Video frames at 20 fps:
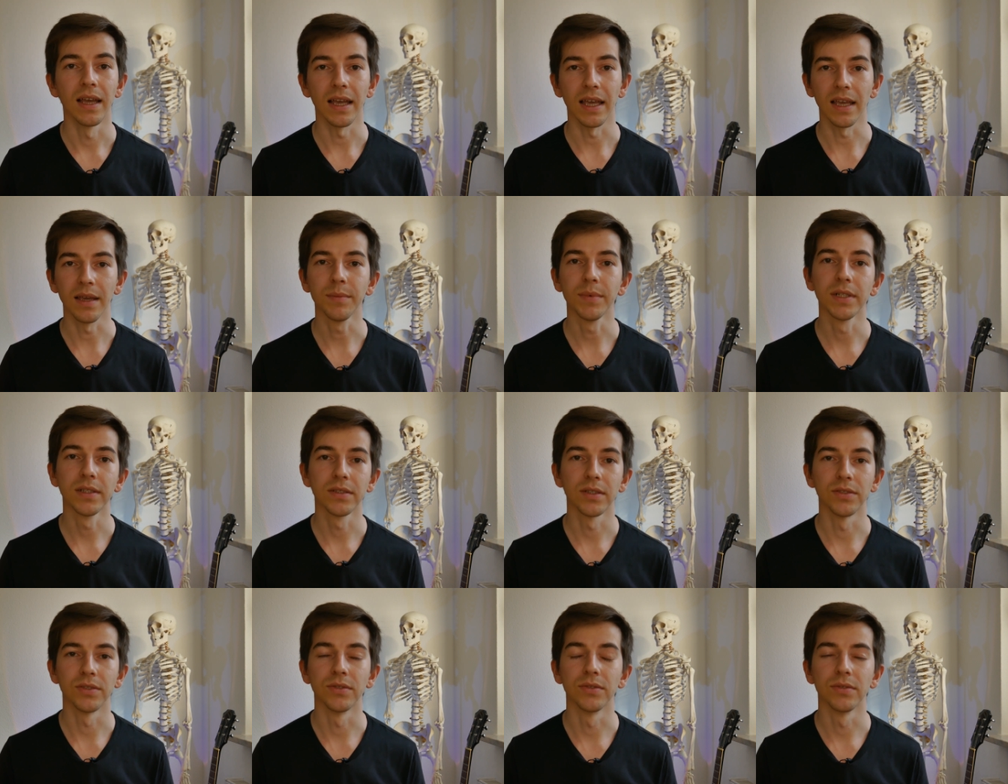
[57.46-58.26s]
able
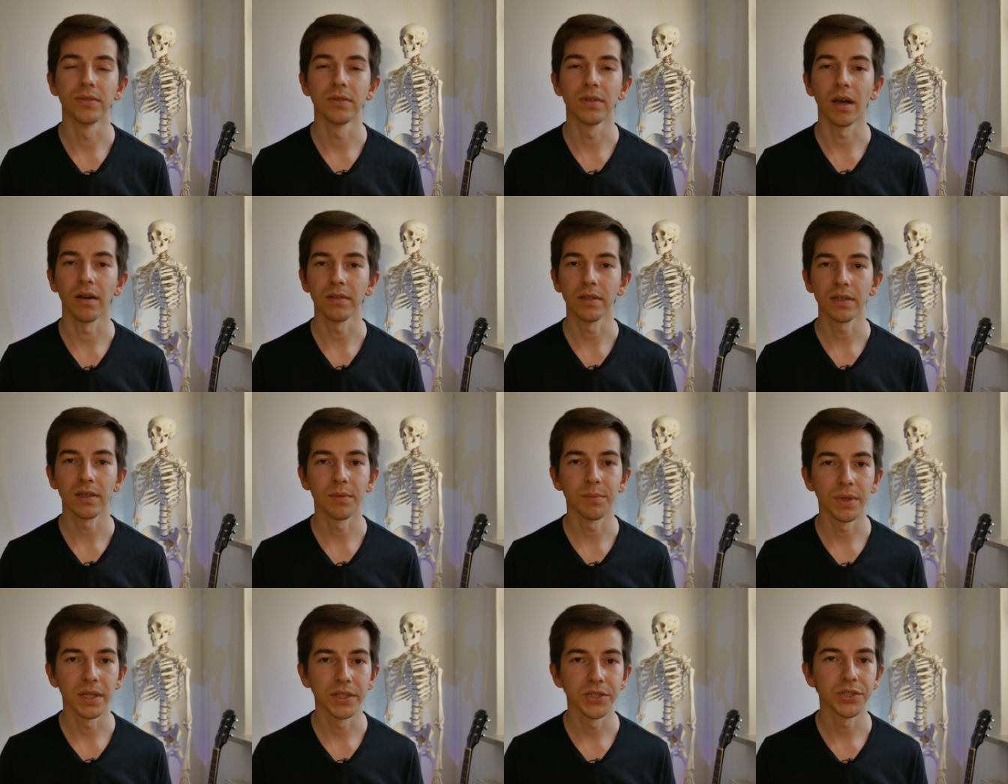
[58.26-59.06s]
to do auto
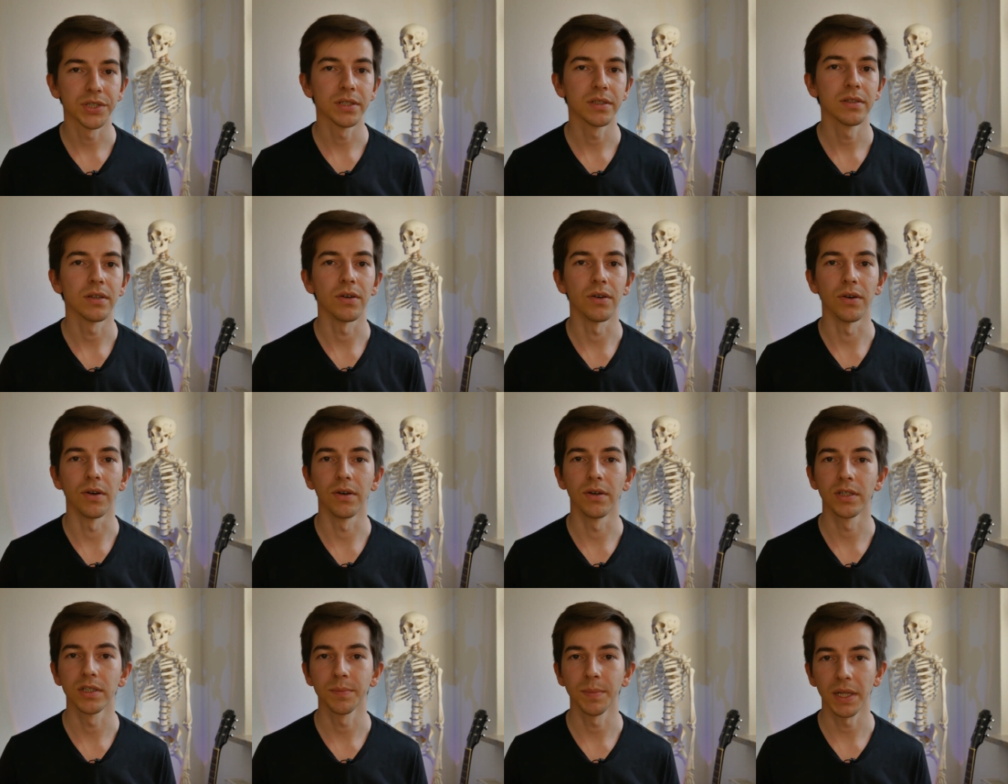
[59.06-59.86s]
completion
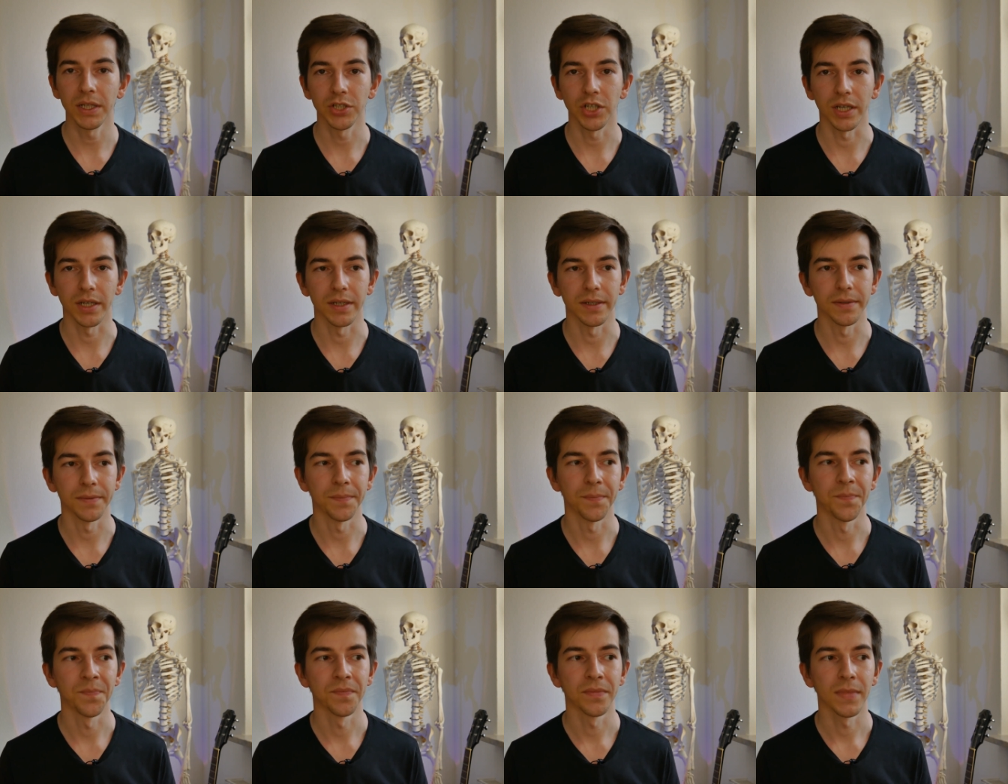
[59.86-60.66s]
or spell checking
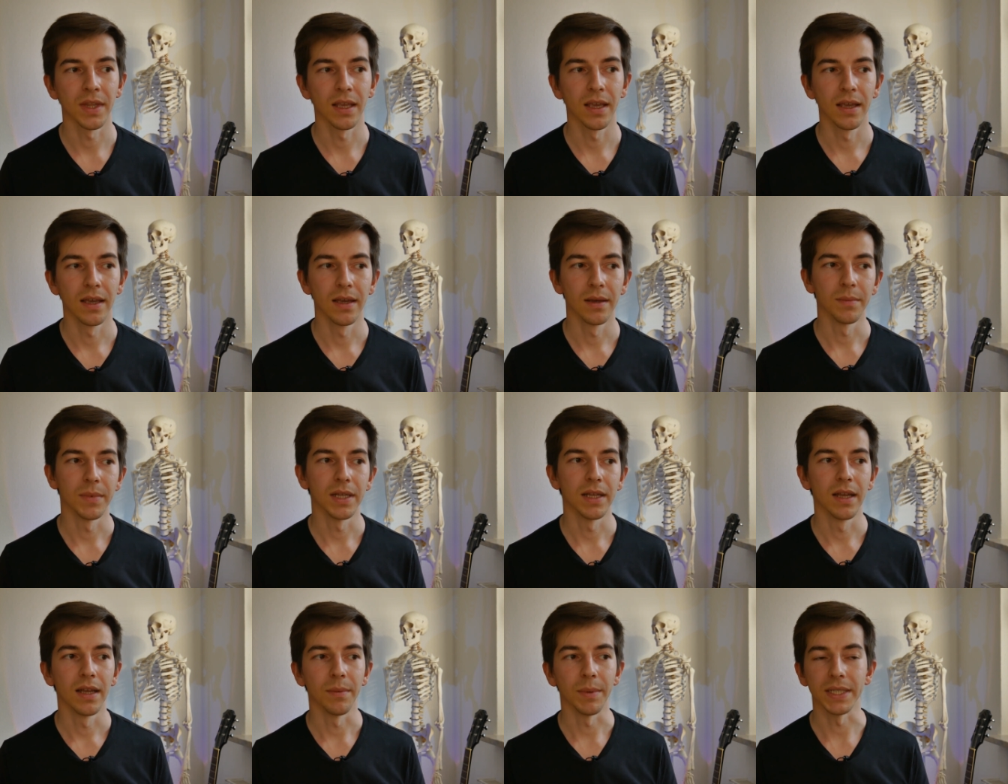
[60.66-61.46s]

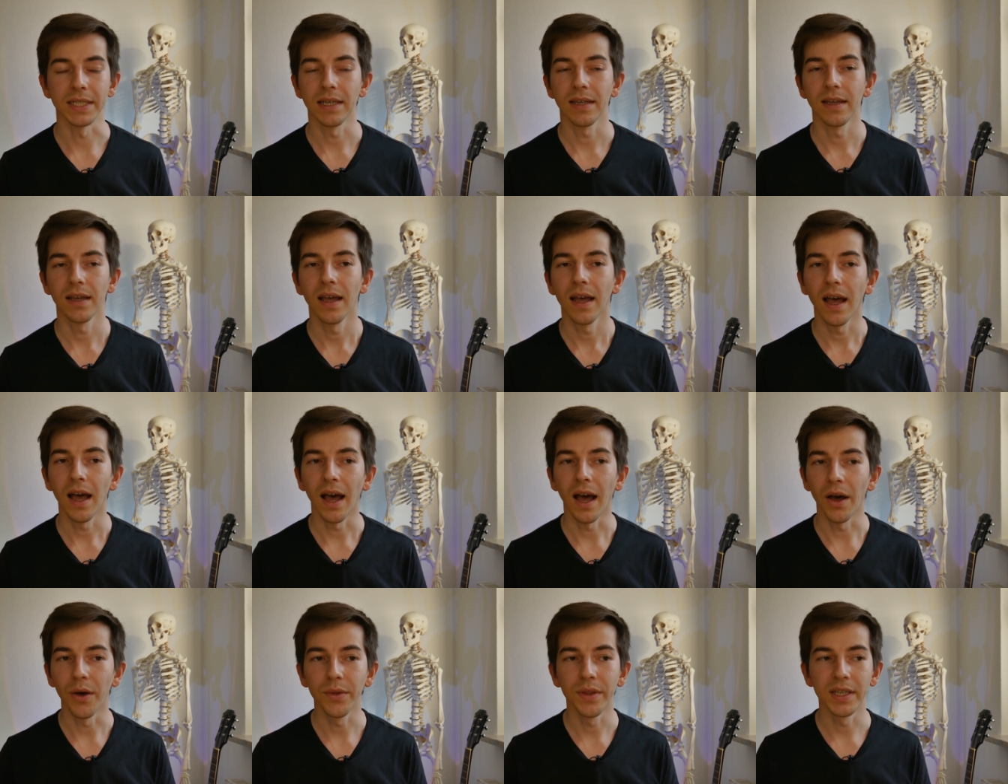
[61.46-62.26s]
but
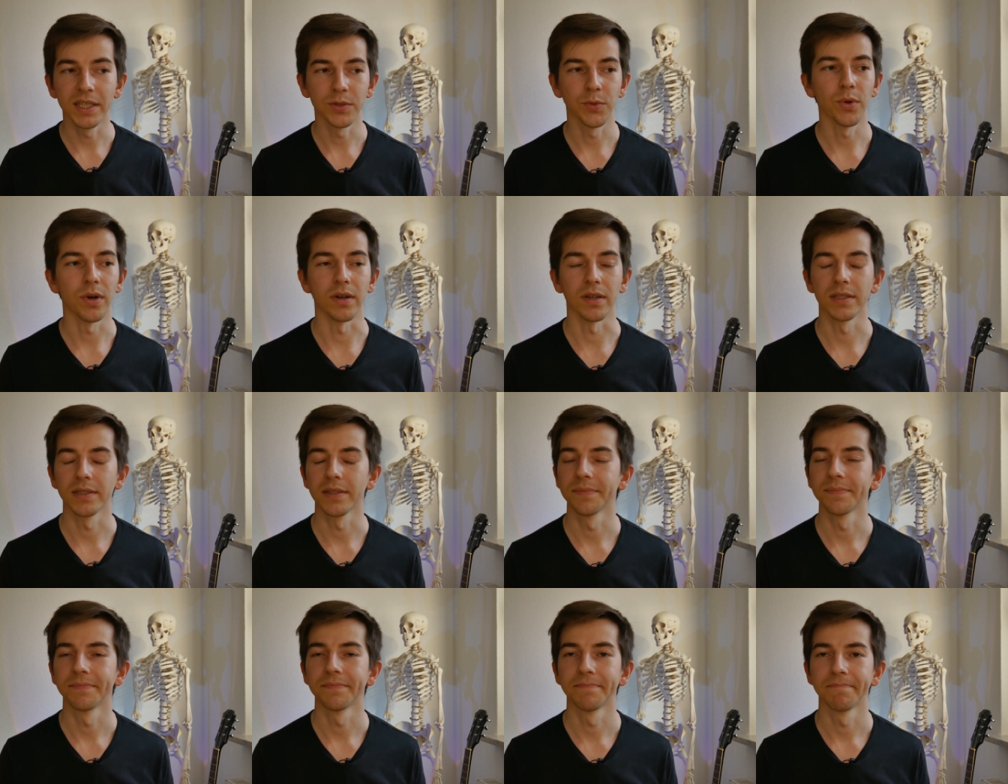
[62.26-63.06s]
how this
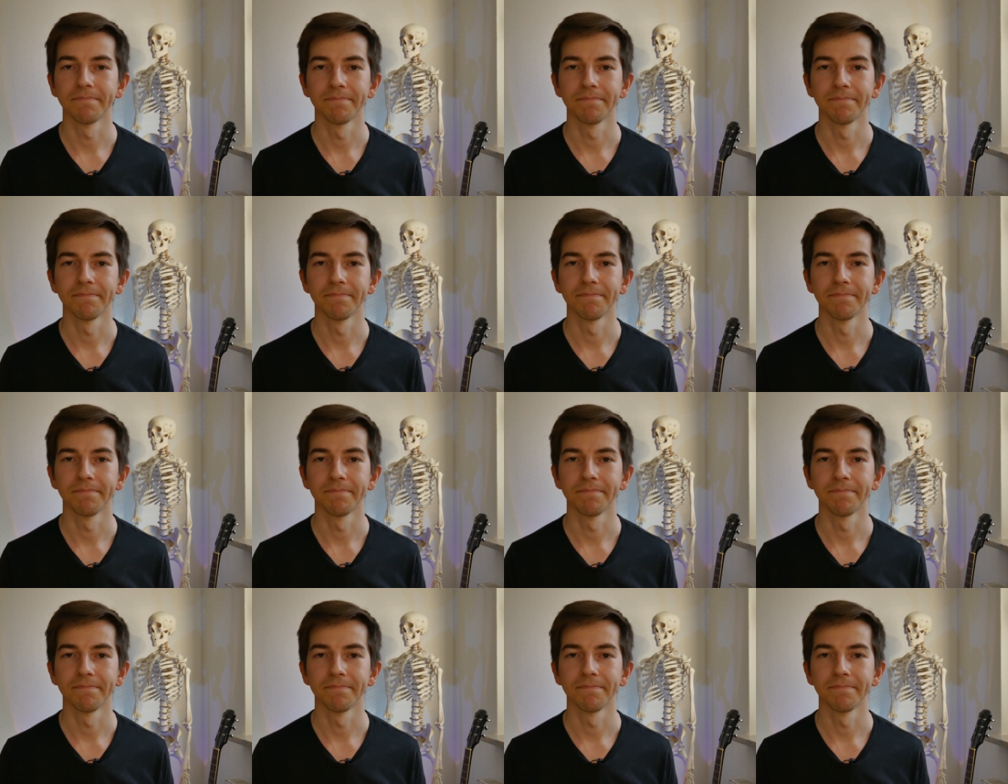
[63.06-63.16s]
works